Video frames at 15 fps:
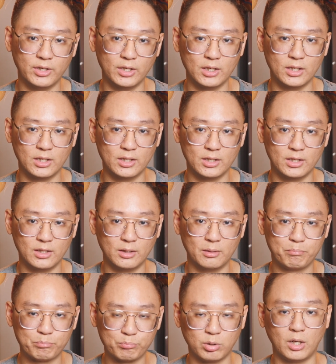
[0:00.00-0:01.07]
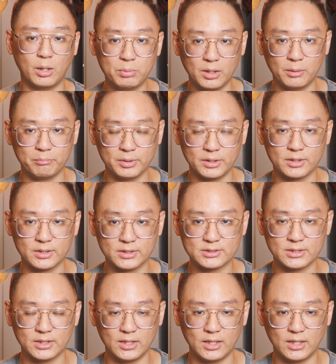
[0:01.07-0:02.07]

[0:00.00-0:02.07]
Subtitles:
a problem, because